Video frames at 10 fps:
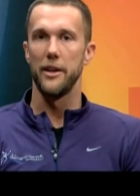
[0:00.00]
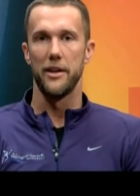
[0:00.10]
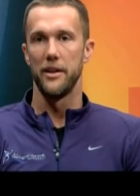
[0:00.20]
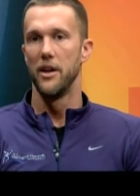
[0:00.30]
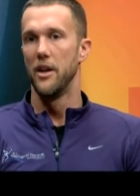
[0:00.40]
it.
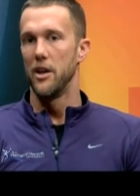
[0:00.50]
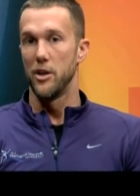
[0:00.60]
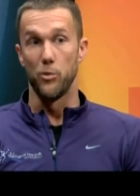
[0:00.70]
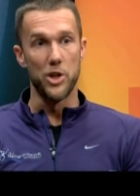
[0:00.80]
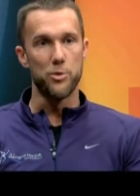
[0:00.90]
And
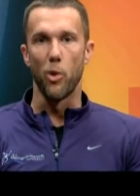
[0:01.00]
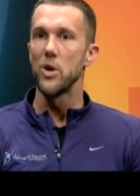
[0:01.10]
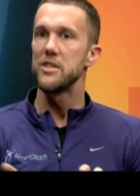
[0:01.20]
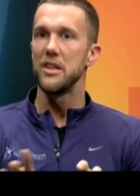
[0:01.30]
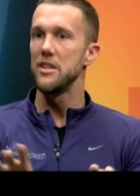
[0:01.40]
it, with
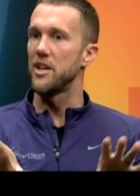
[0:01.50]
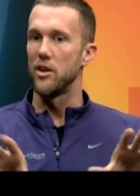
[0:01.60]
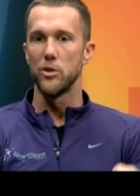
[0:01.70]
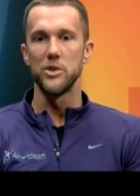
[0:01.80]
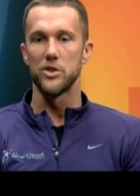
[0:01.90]
sports and in
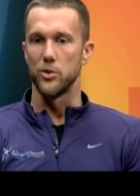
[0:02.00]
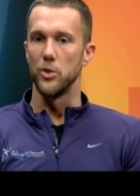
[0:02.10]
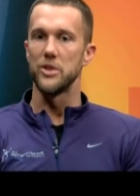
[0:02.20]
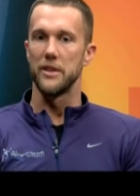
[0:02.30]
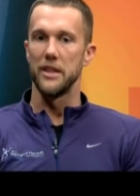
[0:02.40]
general with
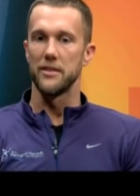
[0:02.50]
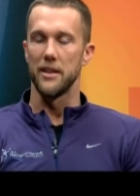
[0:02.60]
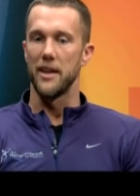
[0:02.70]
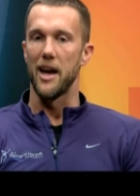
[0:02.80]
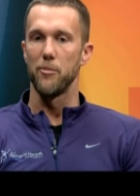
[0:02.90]
schools and things
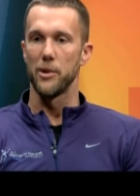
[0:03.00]
like that.